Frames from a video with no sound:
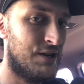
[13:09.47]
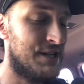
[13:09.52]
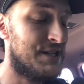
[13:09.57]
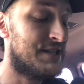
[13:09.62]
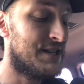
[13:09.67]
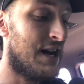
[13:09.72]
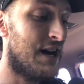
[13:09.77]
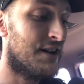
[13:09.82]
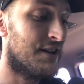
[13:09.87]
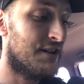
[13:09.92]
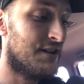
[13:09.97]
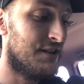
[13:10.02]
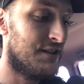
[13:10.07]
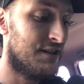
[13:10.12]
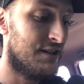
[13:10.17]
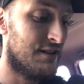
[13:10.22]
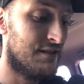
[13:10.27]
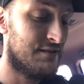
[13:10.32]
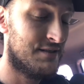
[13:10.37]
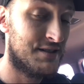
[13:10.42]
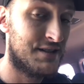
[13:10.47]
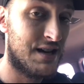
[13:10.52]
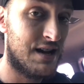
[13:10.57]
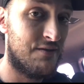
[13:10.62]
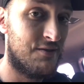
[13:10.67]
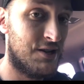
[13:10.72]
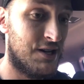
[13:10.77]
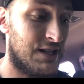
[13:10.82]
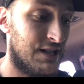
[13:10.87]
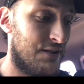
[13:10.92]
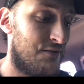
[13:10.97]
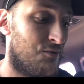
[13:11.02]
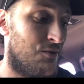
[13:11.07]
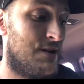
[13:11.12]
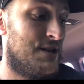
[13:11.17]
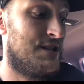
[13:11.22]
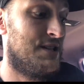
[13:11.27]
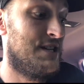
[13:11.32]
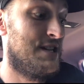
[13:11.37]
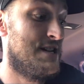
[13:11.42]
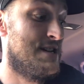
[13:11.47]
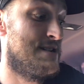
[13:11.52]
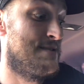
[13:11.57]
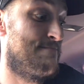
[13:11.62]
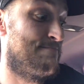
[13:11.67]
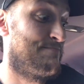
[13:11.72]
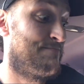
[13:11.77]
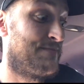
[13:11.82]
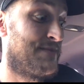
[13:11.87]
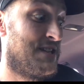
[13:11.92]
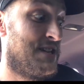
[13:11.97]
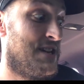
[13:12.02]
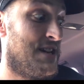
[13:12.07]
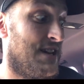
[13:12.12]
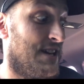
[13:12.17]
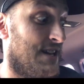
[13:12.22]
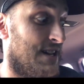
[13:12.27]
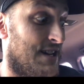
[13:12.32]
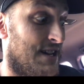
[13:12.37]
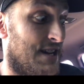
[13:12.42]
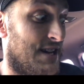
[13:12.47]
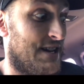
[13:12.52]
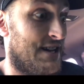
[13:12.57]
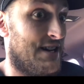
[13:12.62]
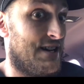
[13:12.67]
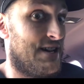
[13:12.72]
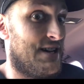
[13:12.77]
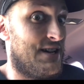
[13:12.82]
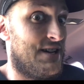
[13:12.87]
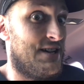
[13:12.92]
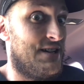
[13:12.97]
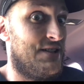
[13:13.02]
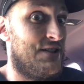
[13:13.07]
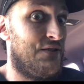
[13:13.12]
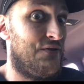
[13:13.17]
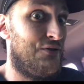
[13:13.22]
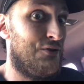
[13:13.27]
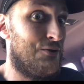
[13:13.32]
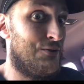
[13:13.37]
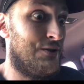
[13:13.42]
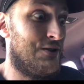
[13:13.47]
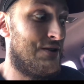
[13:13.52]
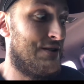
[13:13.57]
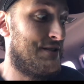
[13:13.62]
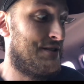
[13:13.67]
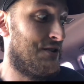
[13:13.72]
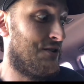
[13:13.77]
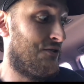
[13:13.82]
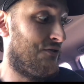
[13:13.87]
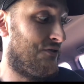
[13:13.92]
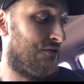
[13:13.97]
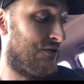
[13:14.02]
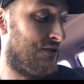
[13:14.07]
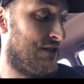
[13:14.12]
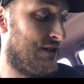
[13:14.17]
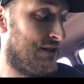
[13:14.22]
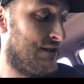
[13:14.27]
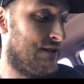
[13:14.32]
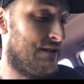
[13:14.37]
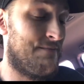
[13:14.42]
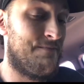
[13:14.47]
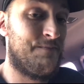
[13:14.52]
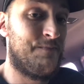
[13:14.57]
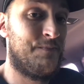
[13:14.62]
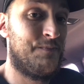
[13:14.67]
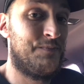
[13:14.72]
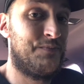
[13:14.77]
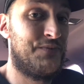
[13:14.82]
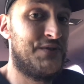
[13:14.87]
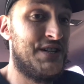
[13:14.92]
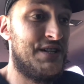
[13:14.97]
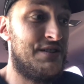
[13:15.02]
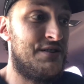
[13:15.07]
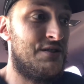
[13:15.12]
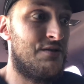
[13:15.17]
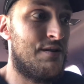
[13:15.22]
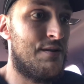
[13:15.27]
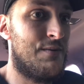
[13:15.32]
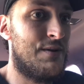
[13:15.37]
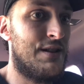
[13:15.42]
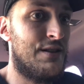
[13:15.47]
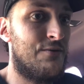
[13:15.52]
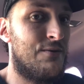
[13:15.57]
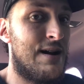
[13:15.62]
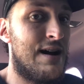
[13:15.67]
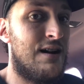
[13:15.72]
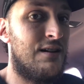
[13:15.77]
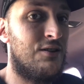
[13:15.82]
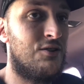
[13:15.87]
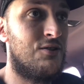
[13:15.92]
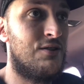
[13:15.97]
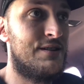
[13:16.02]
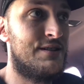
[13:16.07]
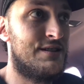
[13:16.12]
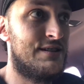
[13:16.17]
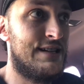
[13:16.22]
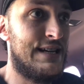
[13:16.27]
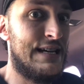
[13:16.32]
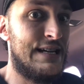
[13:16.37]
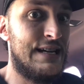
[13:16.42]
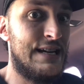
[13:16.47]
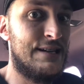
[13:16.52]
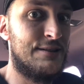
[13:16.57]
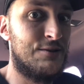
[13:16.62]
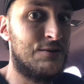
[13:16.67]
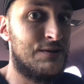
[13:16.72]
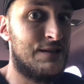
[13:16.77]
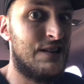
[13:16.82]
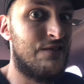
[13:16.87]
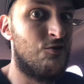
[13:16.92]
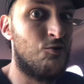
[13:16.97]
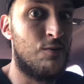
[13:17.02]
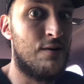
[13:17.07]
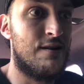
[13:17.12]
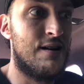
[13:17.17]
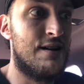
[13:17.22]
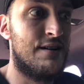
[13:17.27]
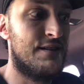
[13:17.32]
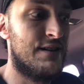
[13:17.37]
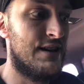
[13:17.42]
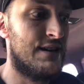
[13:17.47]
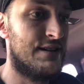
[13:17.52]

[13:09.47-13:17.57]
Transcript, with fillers: started it and discovered I left one of the um, the fuel lines off the didn't do it one of the rail lines and yeah diesel's everywhere under there